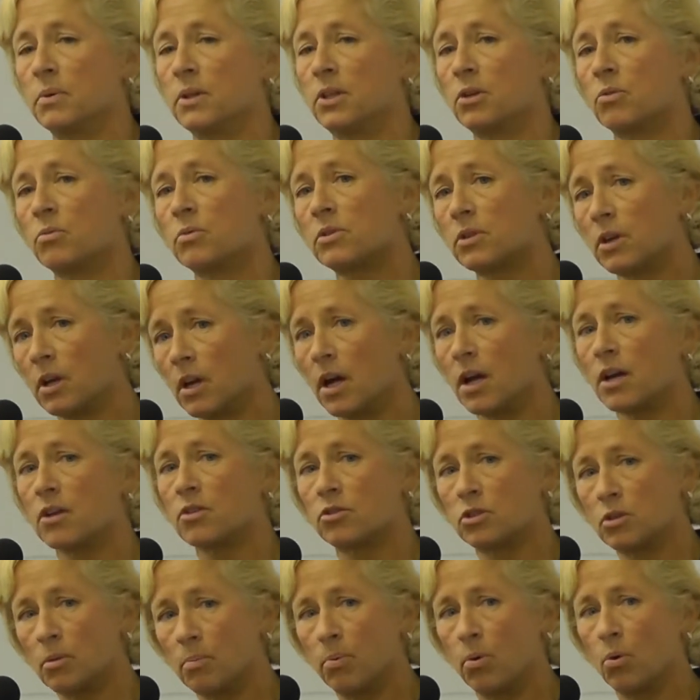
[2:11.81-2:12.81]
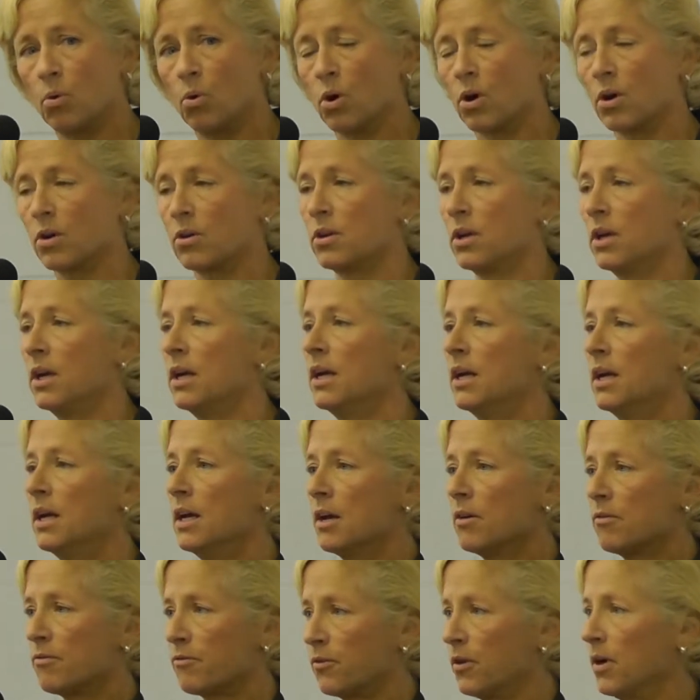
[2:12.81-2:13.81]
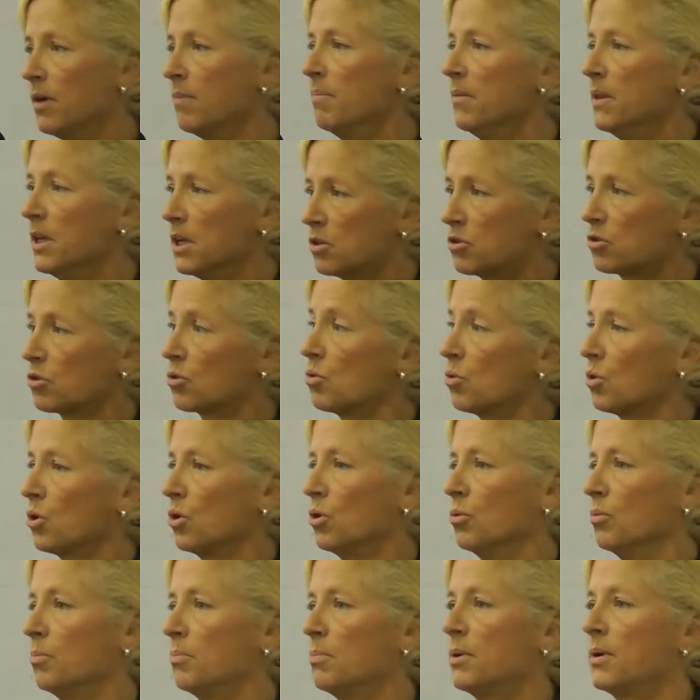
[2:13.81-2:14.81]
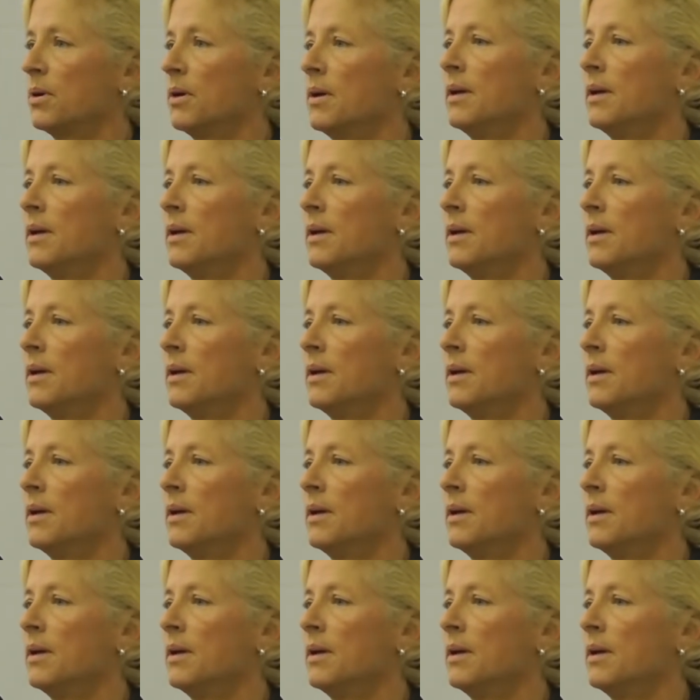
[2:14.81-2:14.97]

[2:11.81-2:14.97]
but there was a lot of support from this group.